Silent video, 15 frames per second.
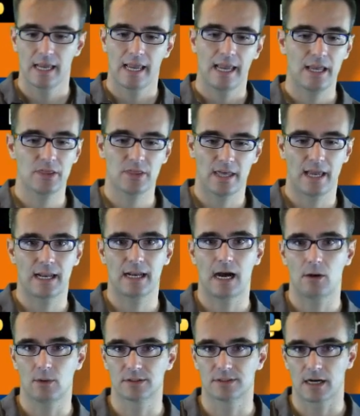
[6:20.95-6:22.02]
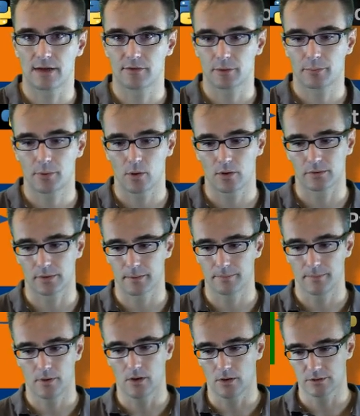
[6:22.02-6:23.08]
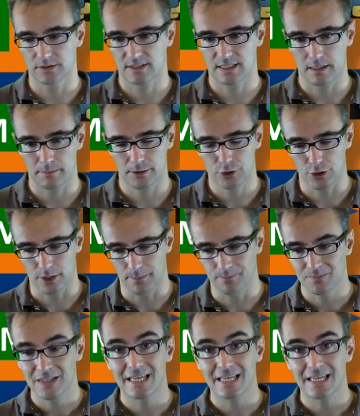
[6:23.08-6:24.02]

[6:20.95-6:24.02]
and then our driver program on the same machine.